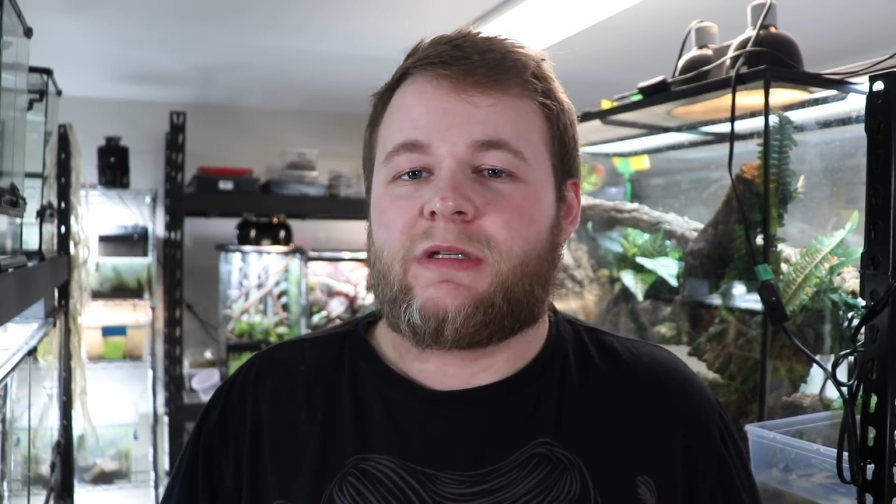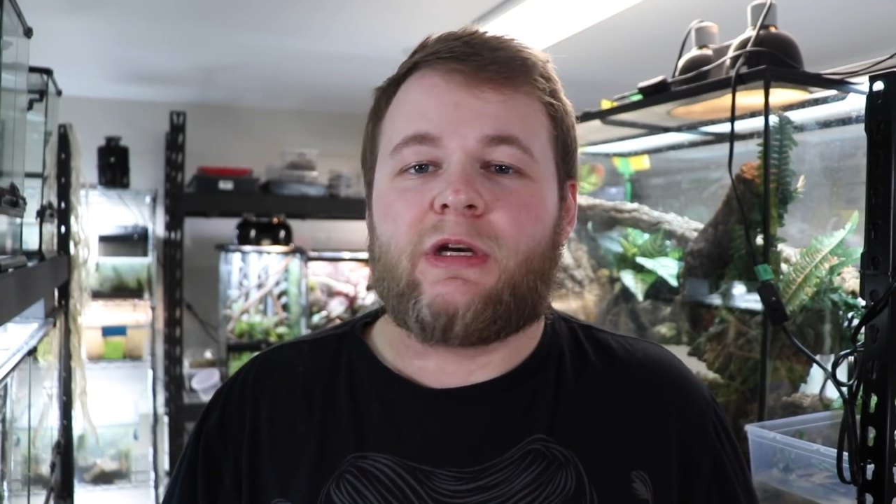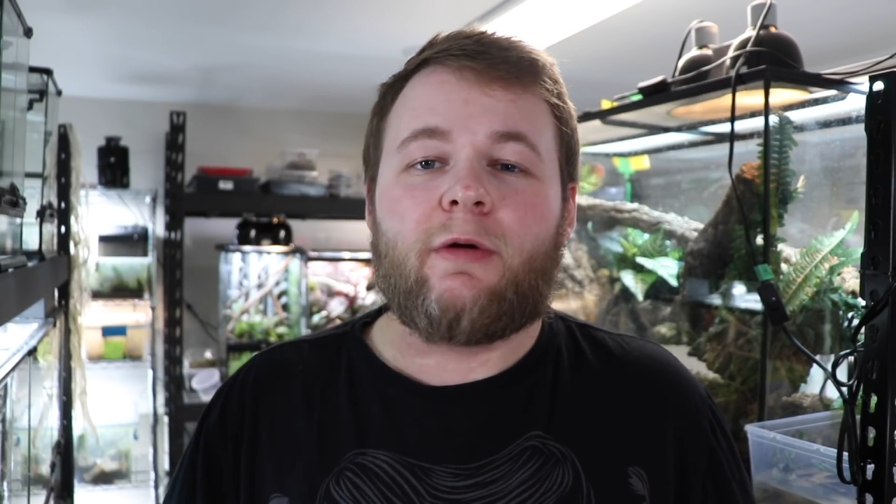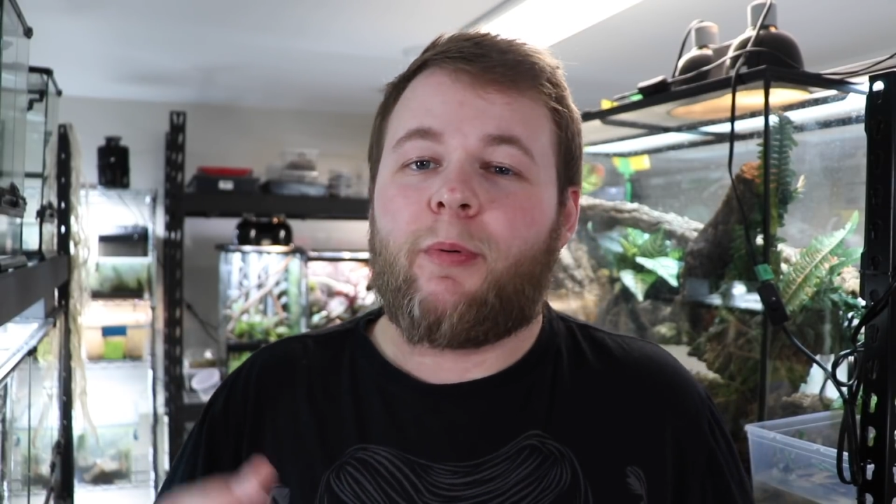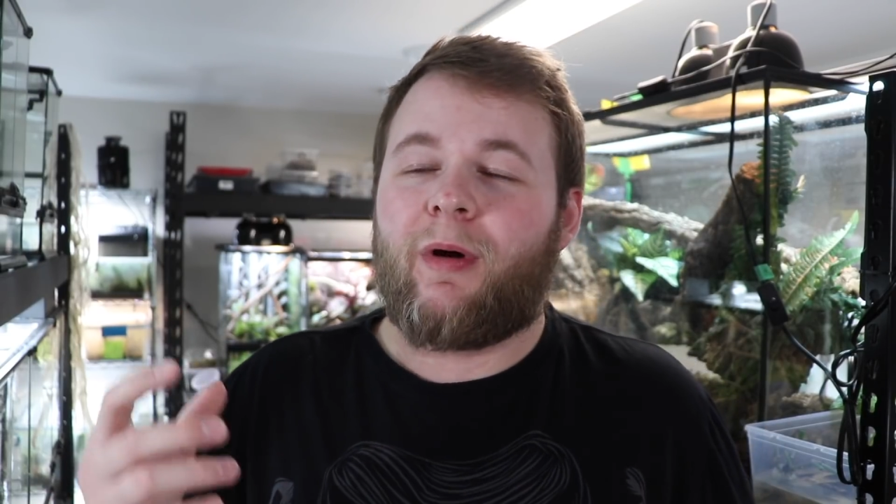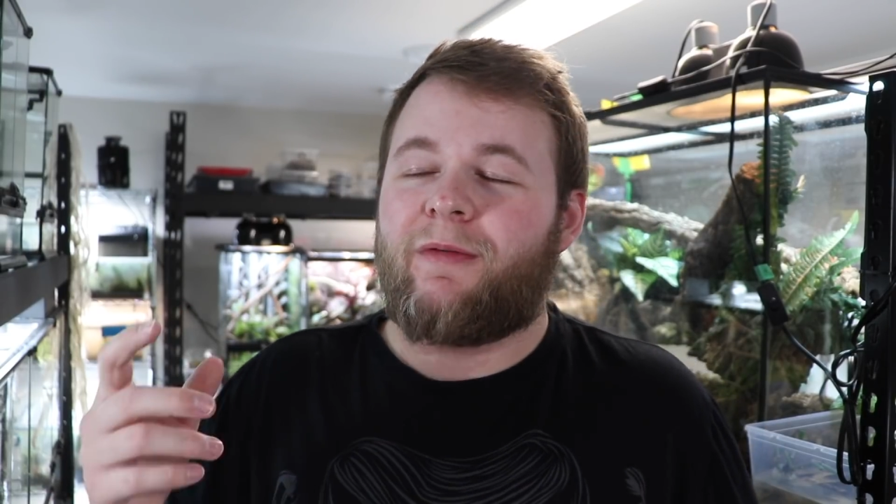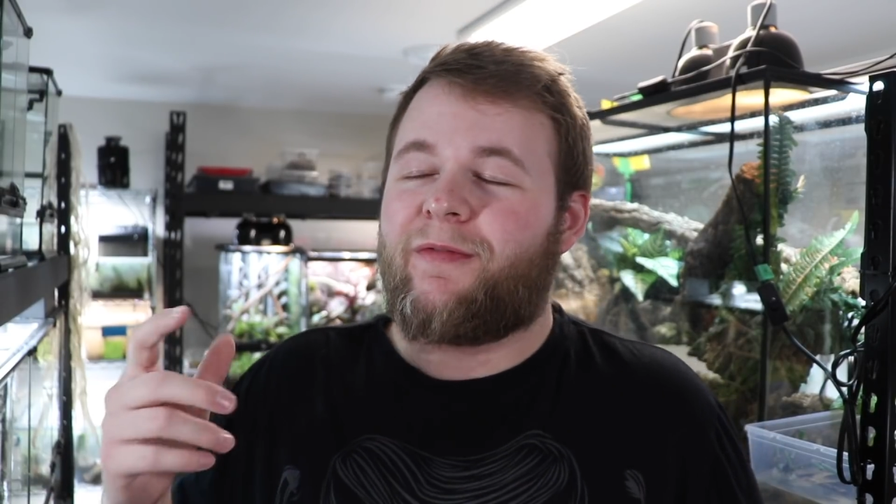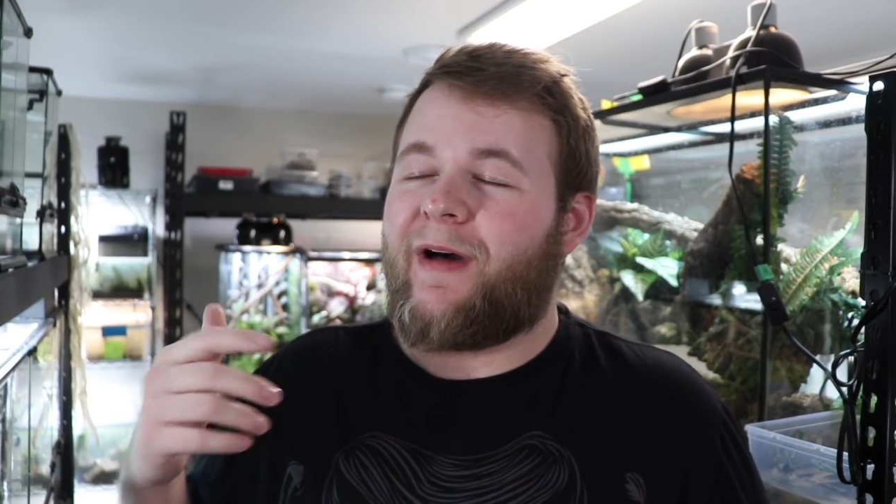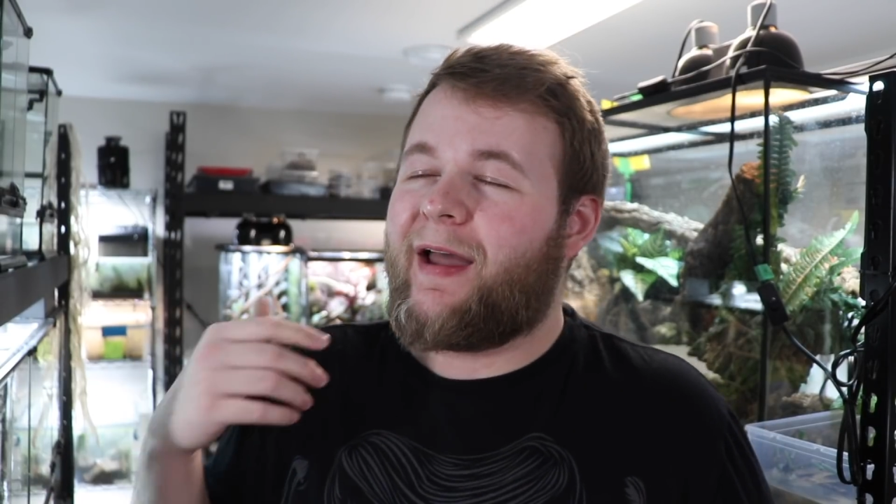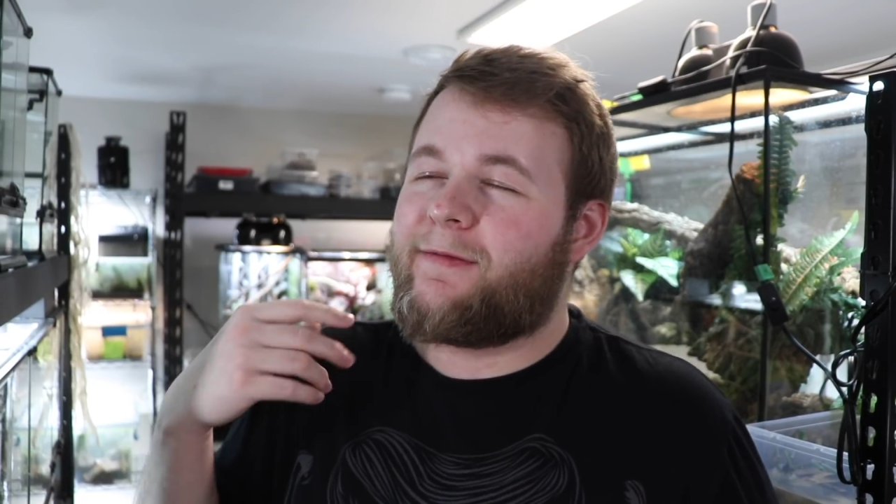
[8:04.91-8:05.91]

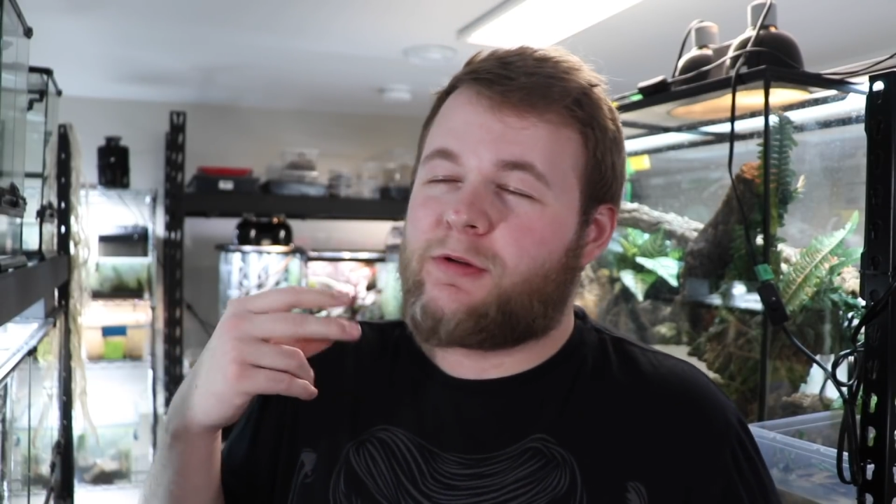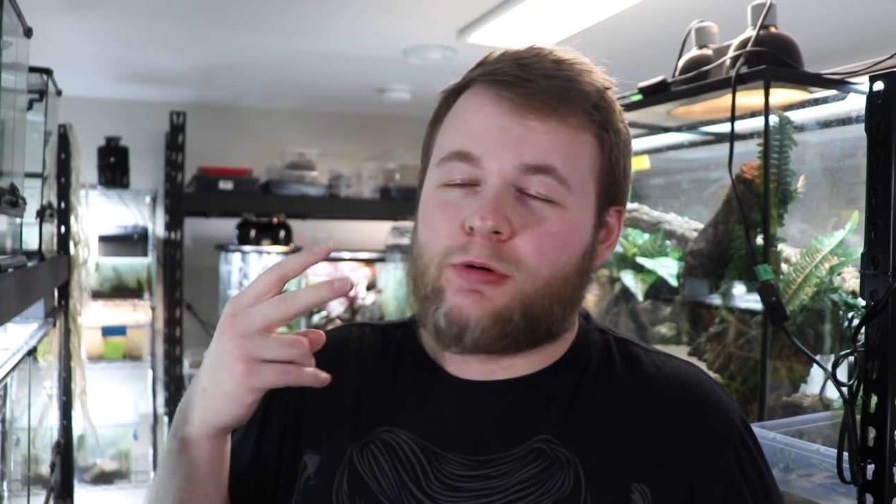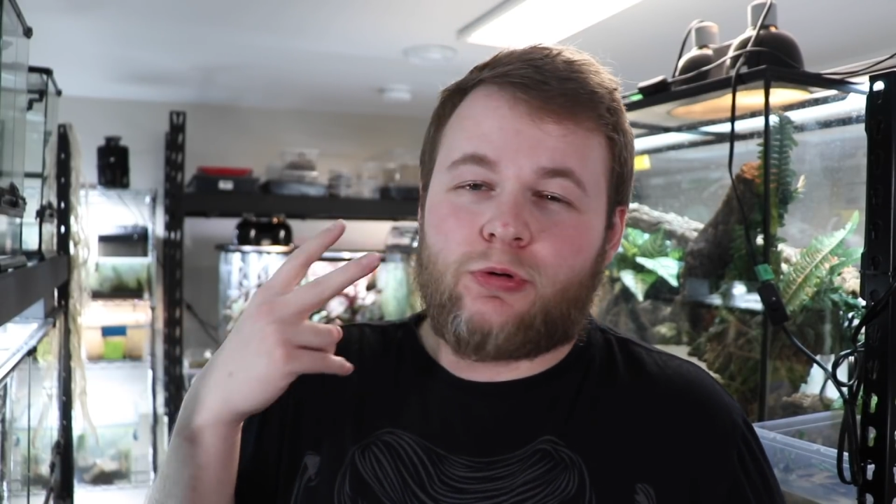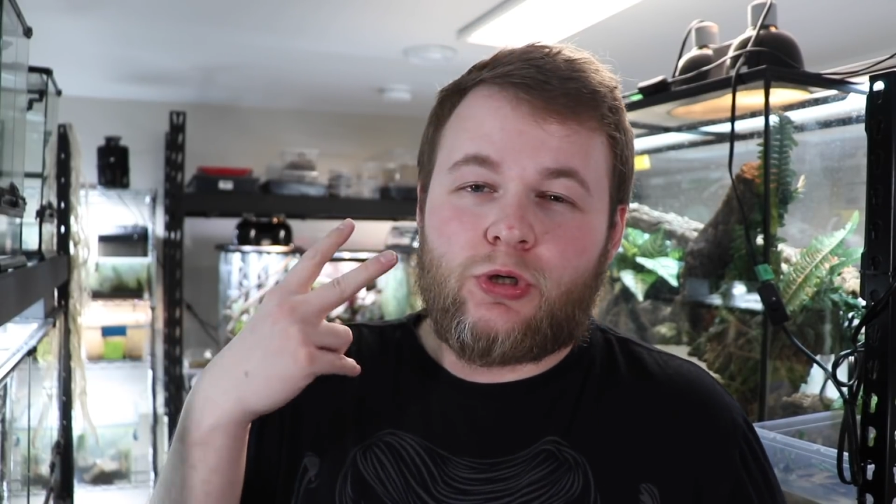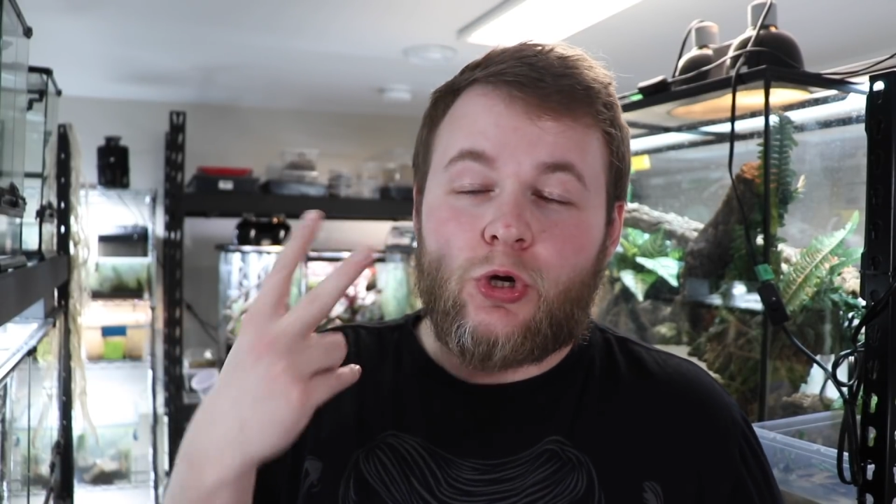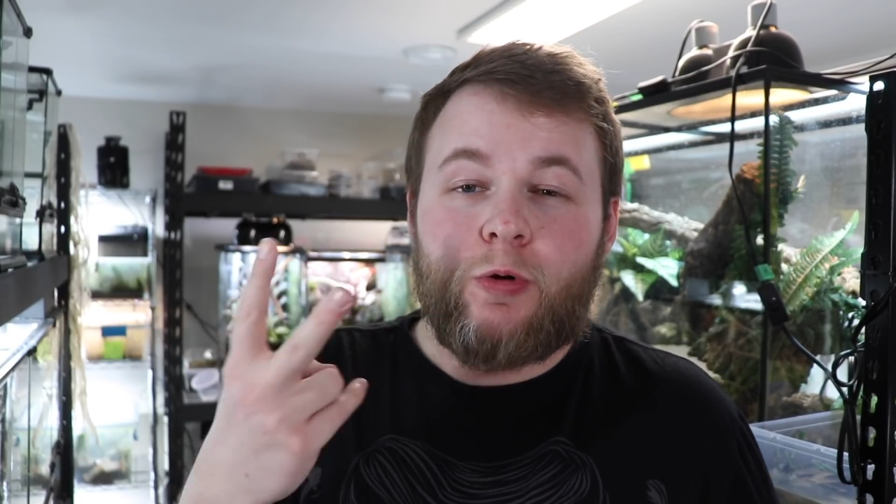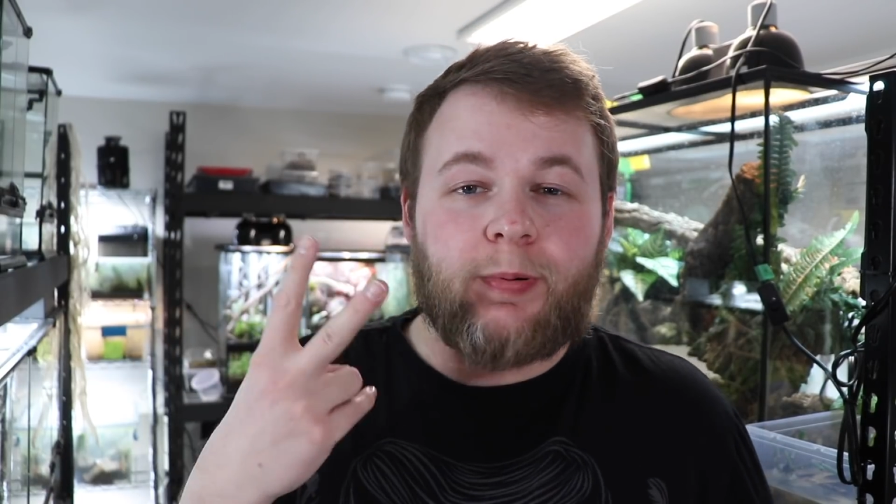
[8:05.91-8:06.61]
0.5 to